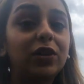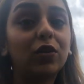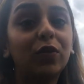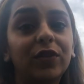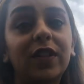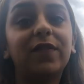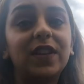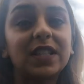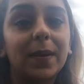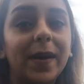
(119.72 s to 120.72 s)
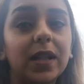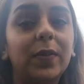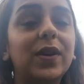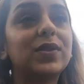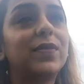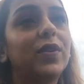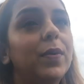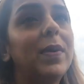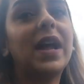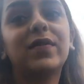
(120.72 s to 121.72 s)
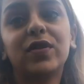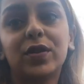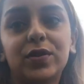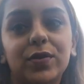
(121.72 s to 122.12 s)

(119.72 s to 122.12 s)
need to do for the visa, by the way, because if you're applying for a